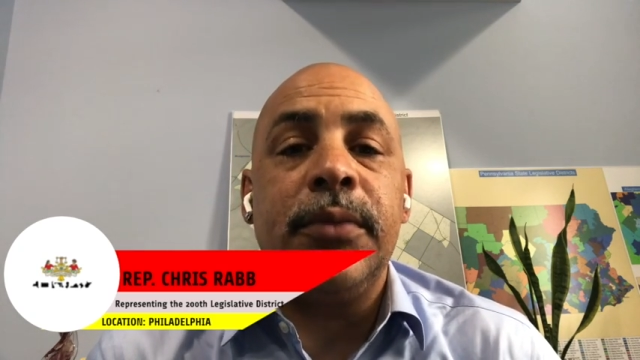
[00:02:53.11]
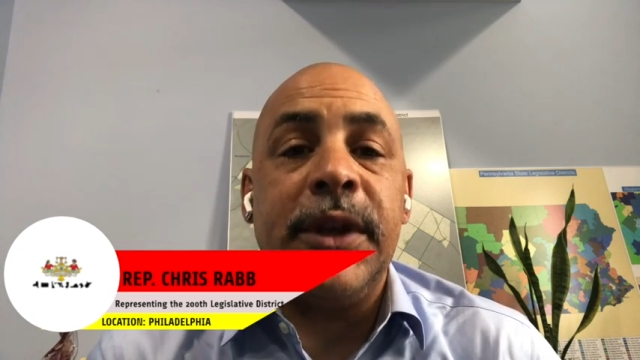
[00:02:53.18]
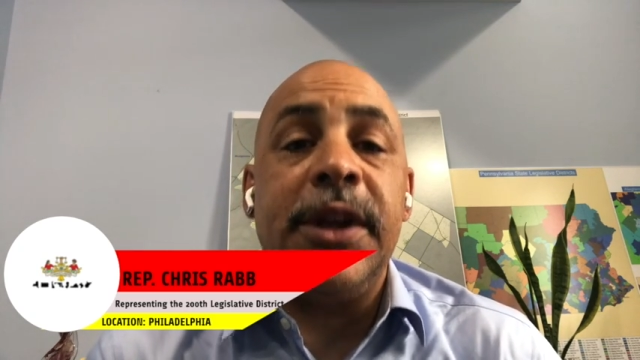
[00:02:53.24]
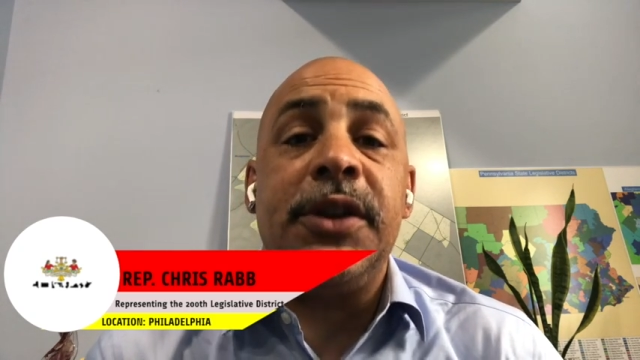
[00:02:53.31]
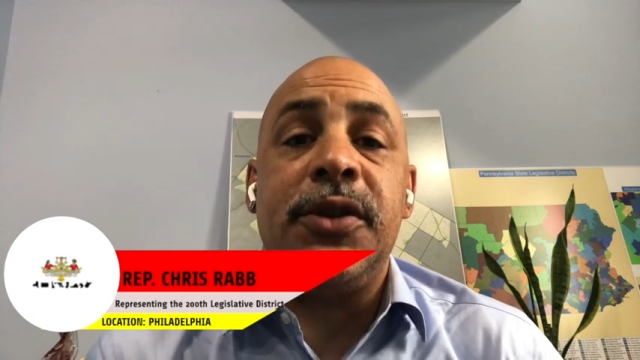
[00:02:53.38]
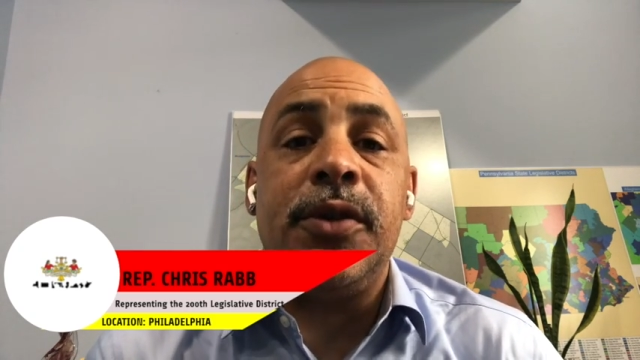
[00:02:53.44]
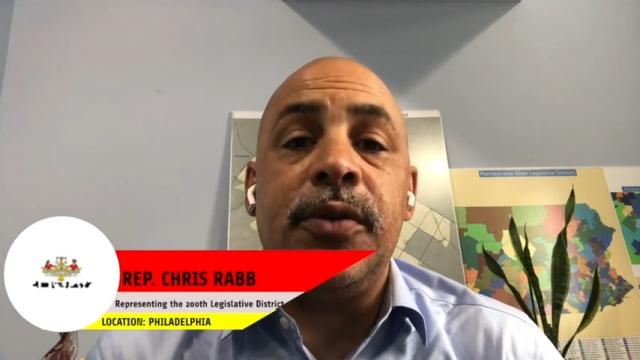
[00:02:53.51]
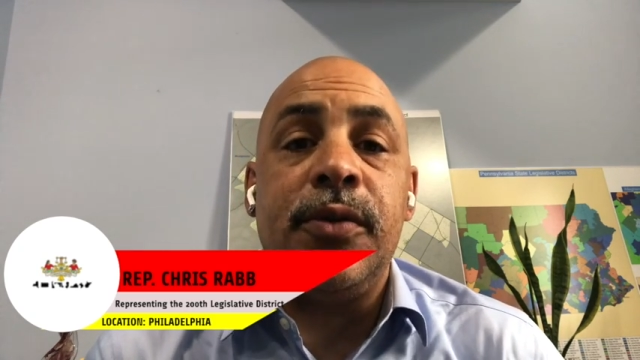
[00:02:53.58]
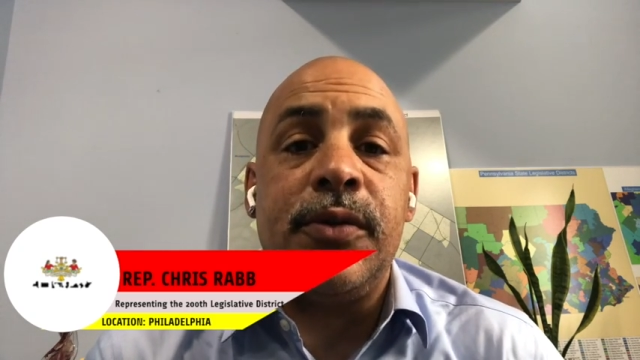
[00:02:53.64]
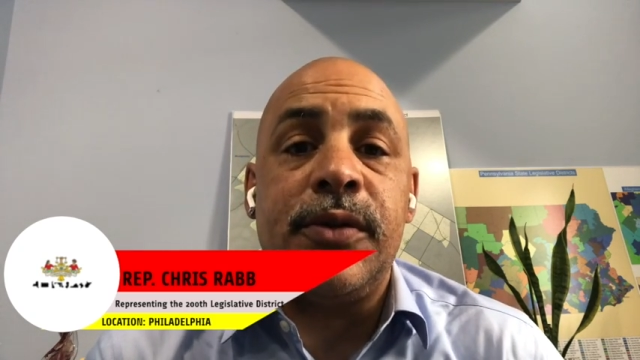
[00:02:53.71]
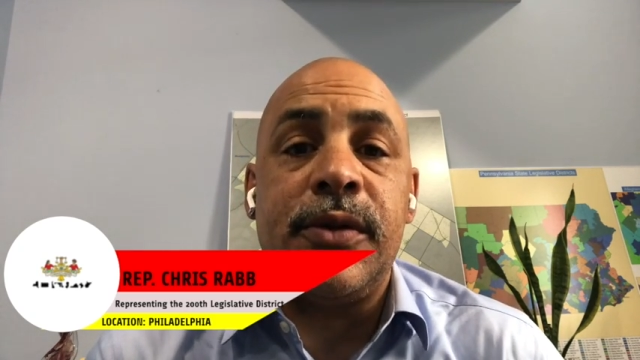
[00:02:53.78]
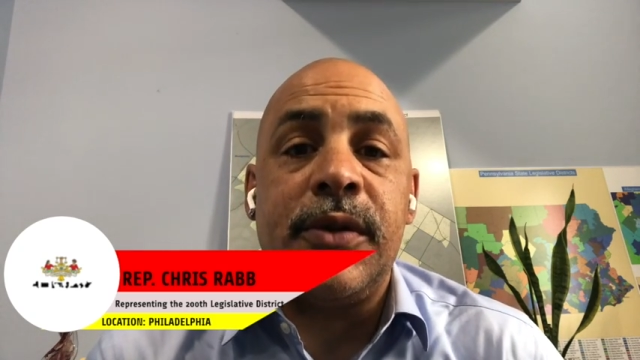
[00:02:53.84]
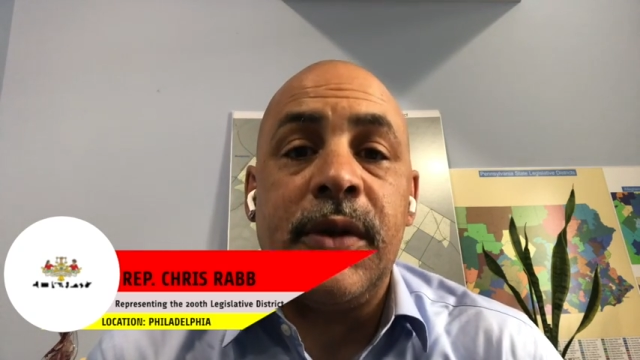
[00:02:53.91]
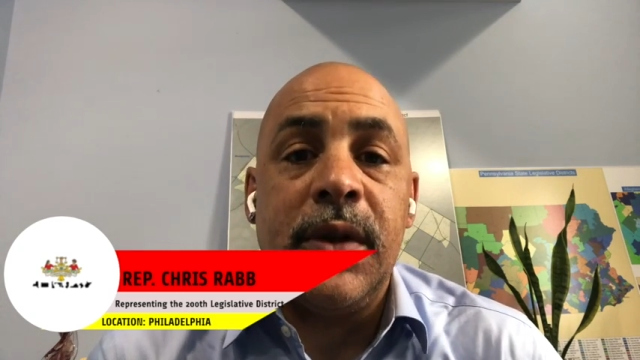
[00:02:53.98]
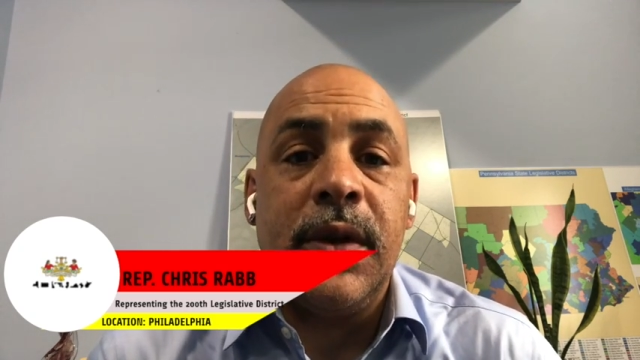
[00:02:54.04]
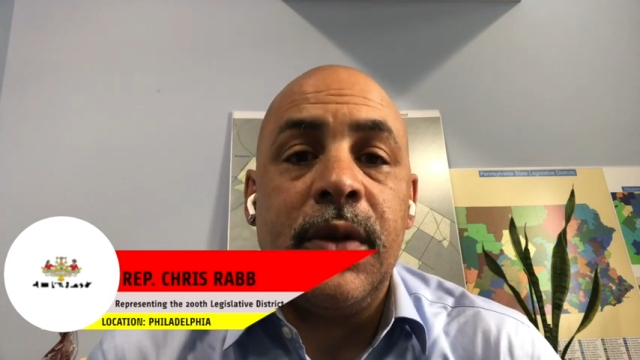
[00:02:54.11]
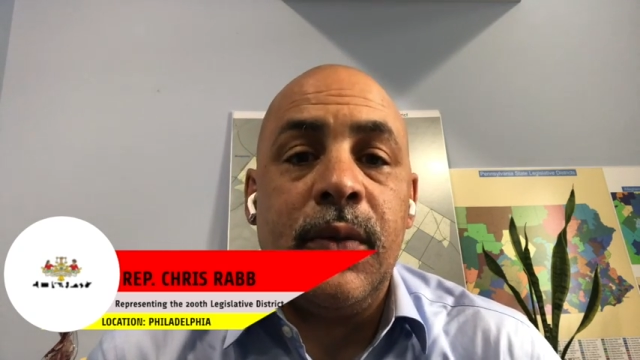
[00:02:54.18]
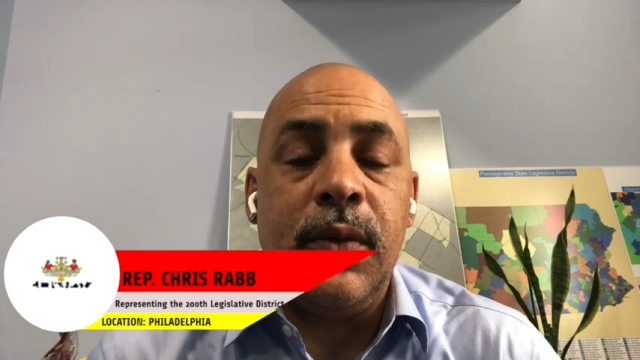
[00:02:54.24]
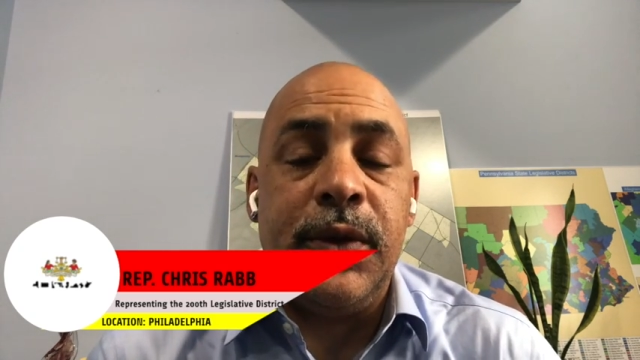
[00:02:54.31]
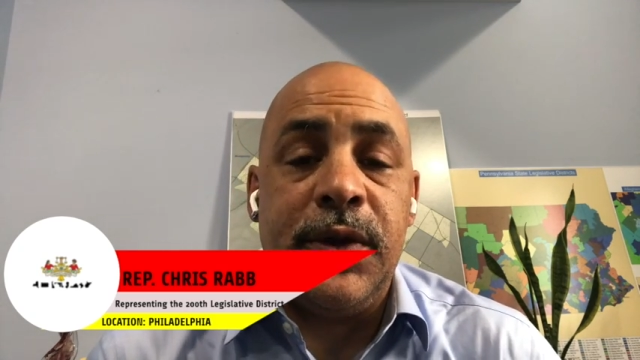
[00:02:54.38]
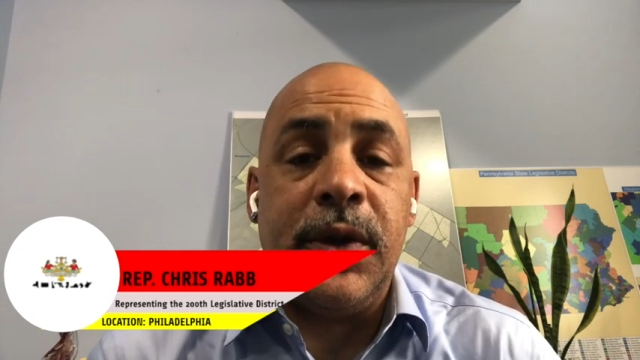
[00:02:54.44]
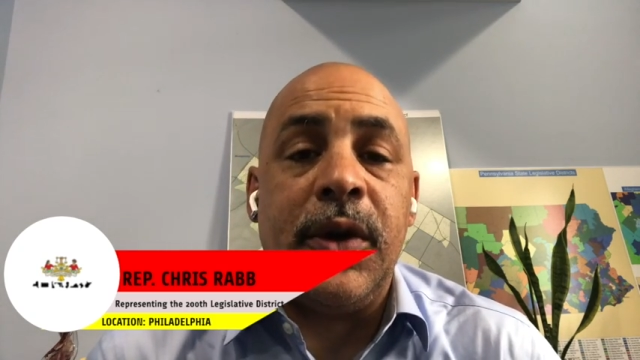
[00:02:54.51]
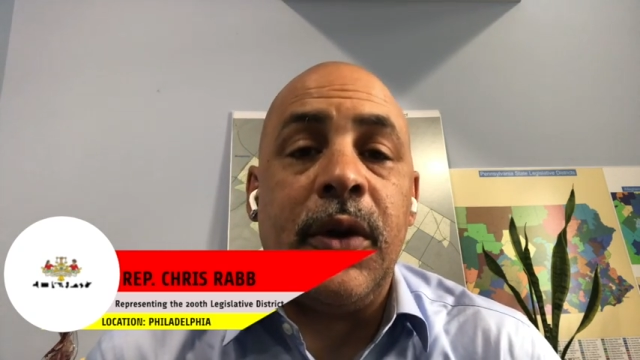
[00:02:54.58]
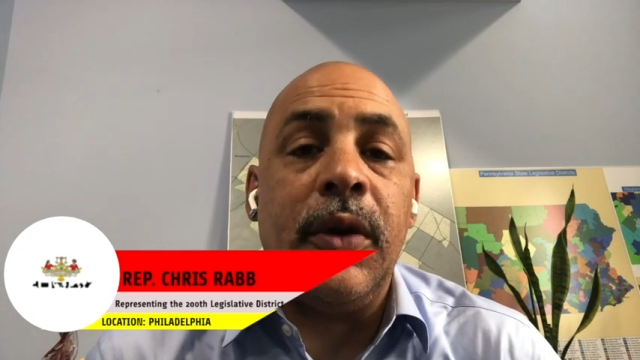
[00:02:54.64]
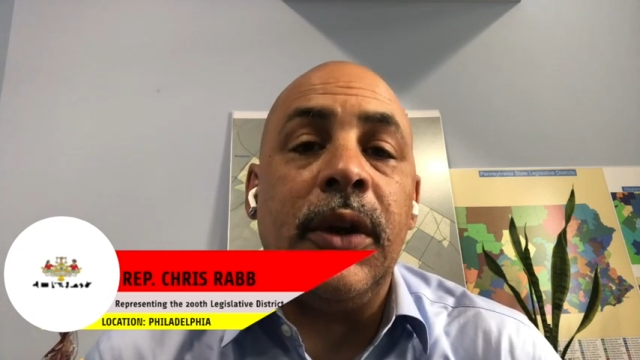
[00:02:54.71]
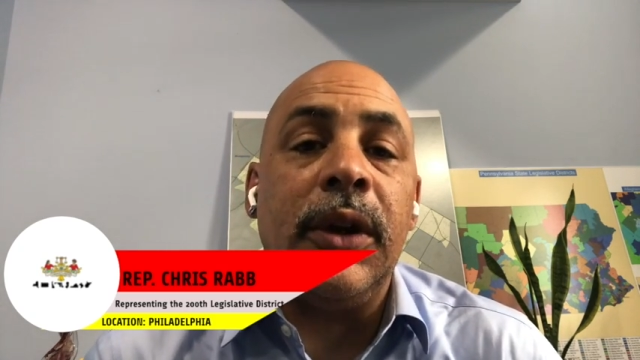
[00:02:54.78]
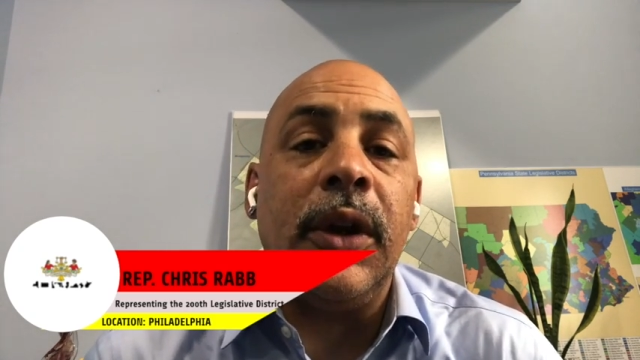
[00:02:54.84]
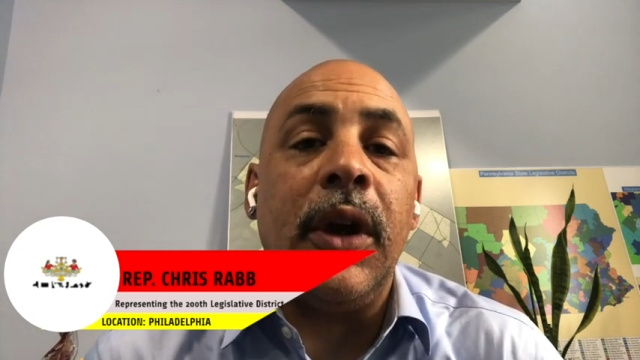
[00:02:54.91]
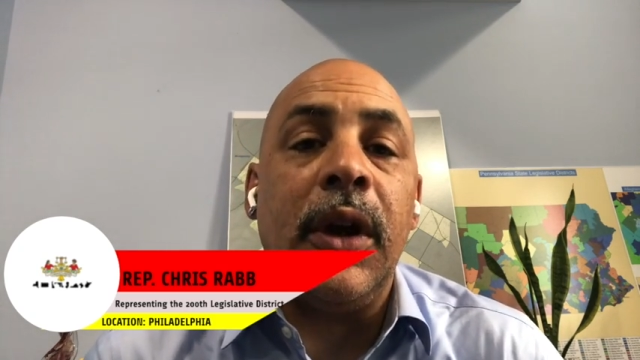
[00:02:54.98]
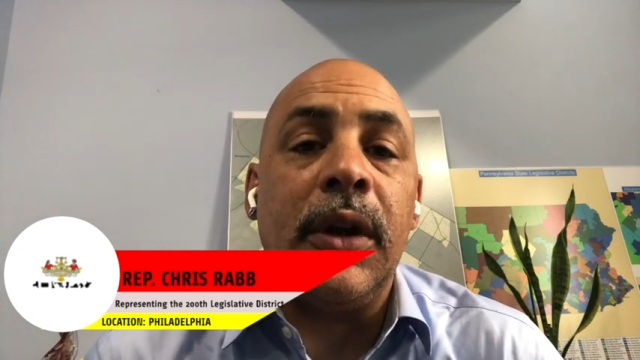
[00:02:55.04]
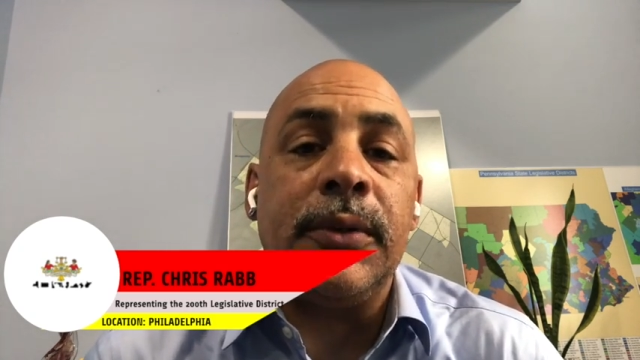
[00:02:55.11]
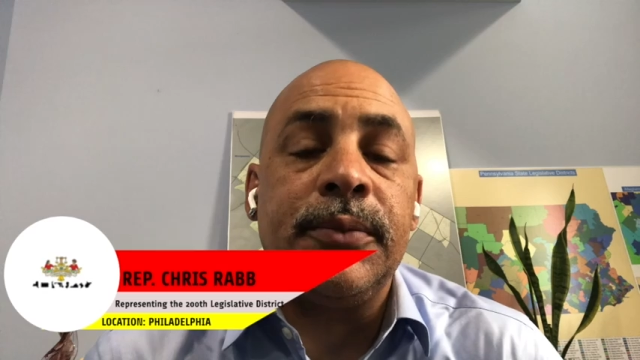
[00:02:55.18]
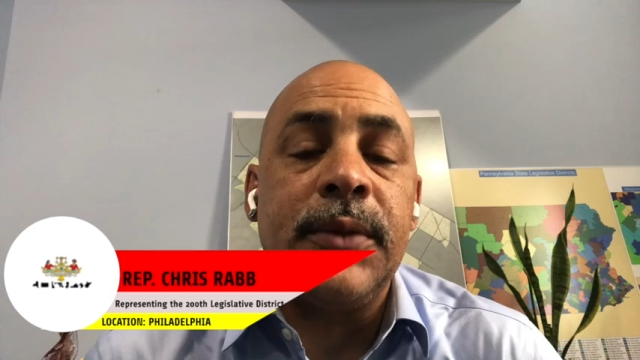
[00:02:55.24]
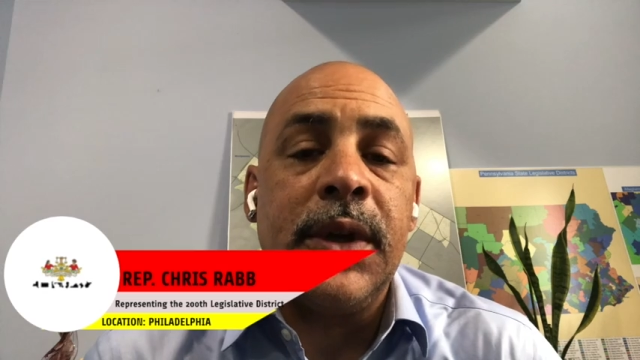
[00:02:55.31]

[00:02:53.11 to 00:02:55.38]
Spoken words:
issues with the current law